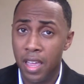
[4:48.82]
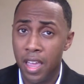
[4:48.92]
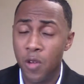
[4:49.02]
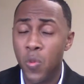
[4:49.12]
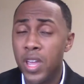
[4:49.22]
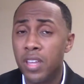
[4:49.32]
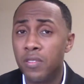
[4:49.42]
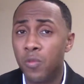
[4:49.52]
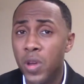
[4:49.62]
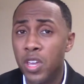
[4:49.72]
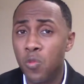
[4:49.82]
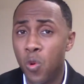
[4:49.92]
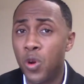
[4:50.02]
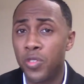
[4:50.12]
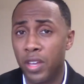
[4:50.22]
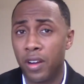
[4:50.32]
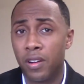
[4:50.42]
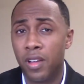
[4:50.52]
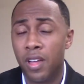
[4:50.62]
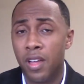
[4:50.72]
And we can work there.
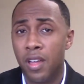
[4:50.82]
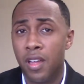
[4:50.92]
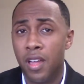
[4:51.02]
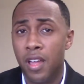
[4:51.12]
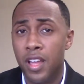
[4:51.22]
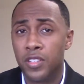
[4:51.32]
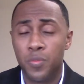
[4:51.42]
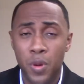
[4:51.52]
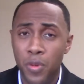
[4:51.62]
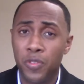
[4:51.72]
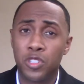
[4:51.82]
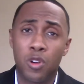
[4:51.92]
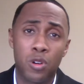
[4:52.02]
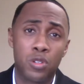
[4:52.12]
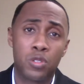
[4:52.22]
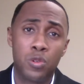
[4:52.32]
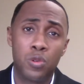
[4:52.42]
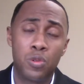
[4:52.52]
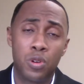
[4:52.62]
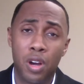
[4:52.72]
As a member of a charter
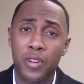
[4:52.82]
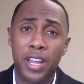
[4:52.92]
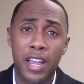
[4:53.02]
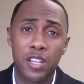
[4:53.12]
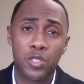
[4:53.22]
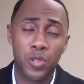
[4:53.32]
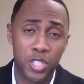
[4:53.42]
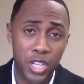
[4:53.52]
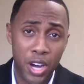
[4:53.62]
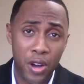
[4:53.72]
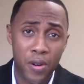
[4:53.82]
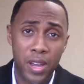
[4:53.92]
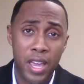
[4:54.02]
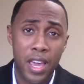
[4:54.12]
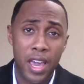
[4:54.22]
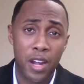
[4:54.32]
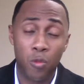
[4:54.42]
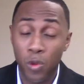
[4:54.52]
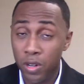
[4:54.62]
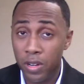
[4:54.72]
school governing council and chair and
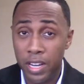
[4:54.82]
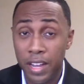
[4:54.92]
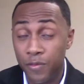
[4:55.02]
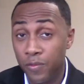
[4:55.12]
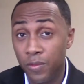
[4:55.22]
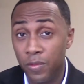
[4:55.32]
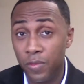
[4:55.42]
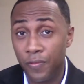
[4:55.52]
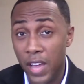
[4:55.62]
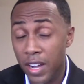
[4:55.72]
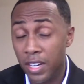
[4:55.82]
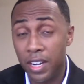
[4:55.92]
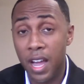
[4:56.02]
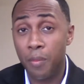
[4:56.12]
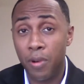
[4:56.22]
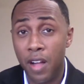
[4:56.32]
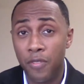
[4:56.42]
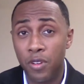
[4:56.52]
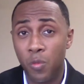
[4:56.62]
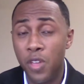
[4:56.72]
I've founded a
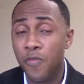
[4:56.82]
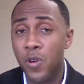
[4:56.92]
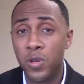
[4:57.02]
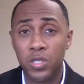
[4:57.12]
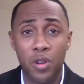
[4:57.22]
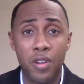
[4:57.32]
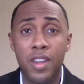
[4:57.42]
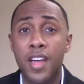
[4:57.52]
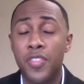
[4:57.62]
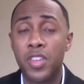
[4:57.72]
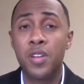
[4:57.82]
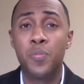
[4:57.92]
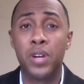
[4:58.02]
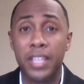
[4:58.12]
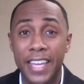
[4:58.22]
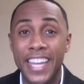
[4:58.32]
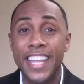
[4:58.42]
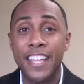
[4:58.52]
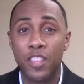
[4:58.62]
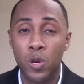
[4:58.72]
nonprofit, we focused on nothing but
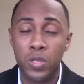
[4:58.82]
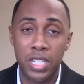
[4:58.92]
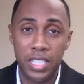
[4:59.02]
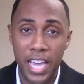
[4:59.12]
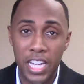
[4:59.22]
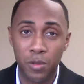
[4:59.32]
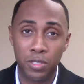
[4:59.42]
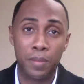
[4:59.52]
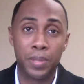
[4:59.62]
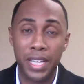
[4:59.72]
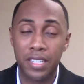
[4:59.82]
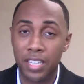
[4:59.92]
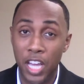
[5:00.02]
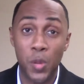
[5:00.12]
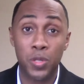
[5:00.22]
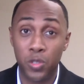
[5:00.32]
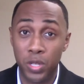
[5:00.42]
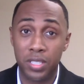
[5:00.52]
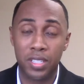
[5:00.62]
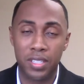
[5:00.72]
getting those intangibles in place to help
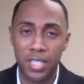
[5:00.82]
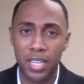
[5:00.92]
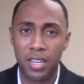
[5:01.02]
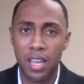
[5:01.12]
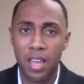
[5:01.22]
students succeed.